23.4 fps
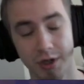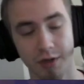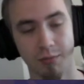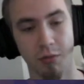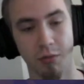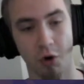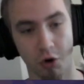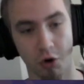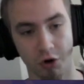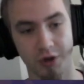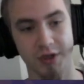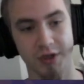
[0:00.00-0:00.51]

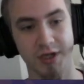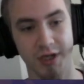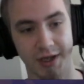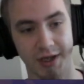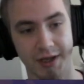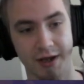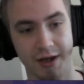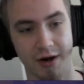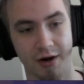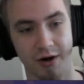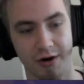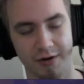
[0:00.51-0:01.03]
board
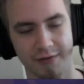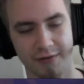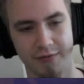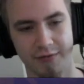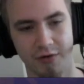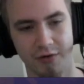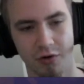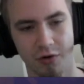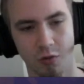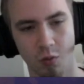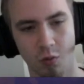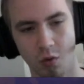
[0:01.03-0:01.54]
clear
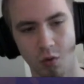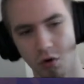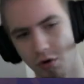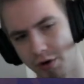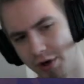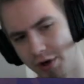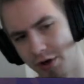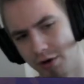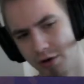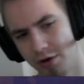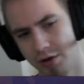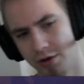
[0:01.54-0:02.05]
for
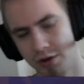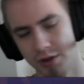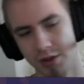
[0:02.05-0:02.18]
Warrior.